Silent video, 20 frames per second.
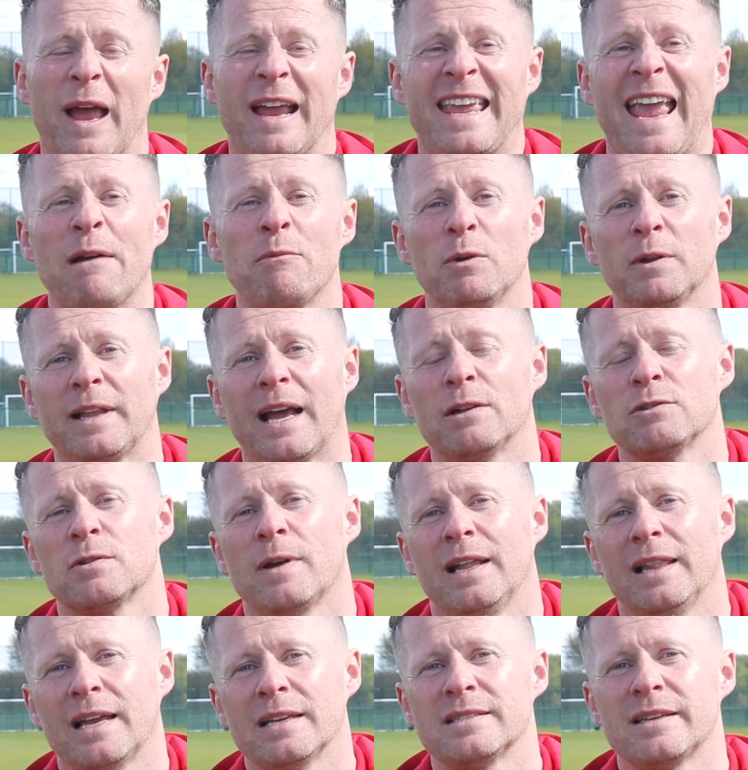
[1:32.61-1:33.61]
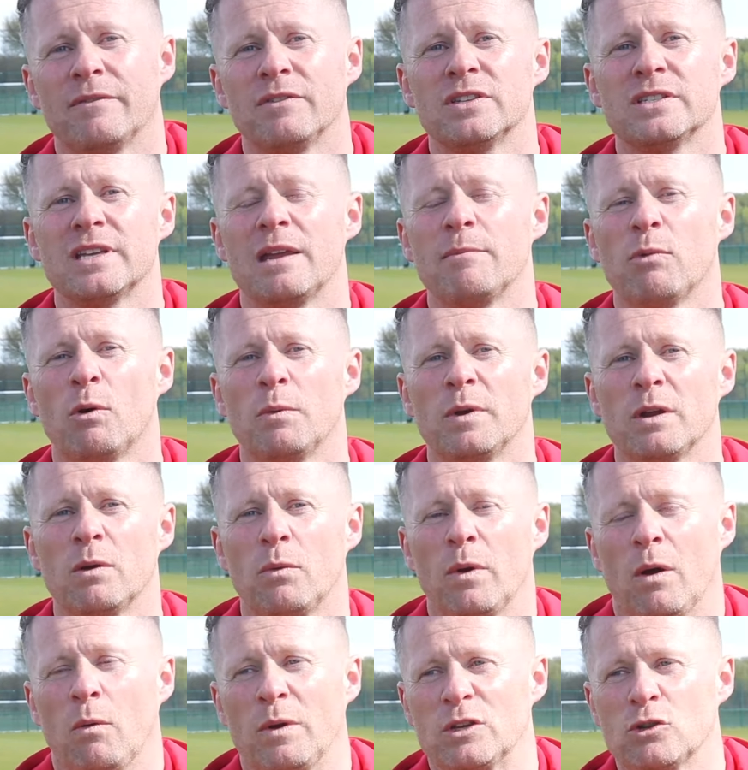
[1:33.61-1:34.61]
Again, we were down to our last 17, but
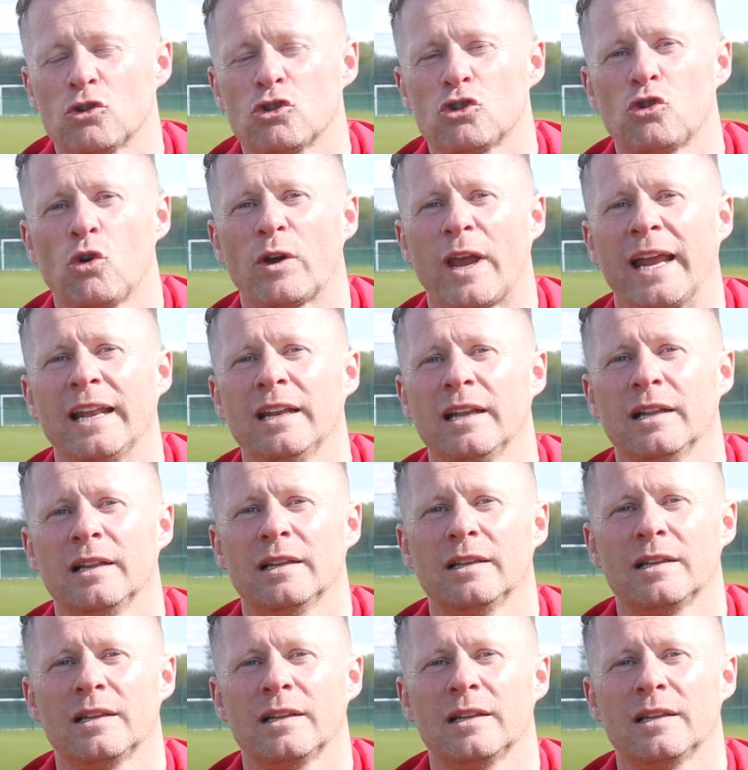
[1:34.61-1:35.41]
we just stuck in.